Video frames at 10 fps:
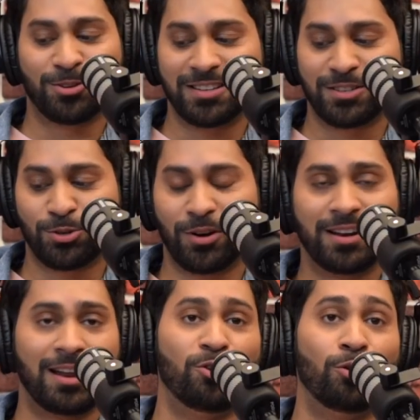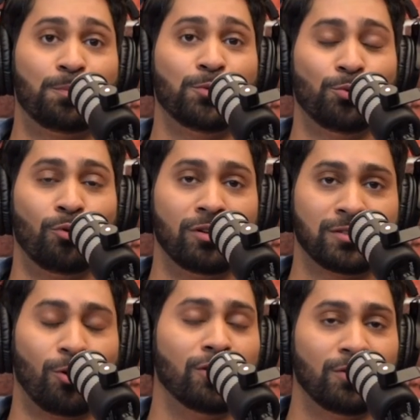you guys enjoyed, and I hope you all,
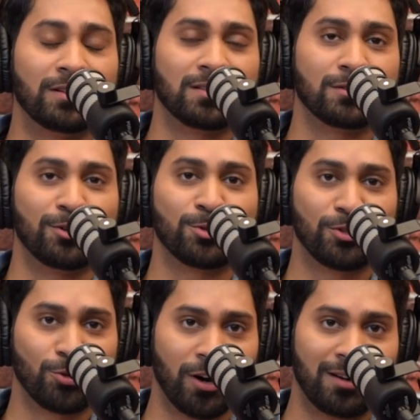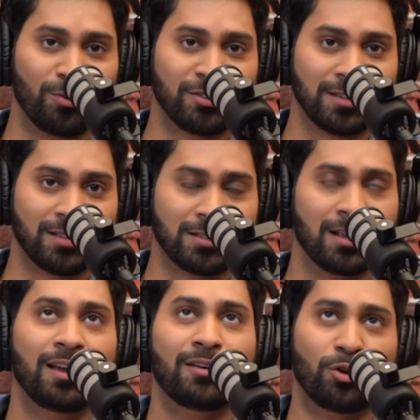all you listeners also enjoyed watching this,
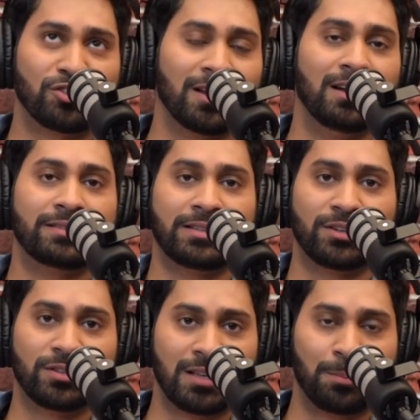watching and listening to this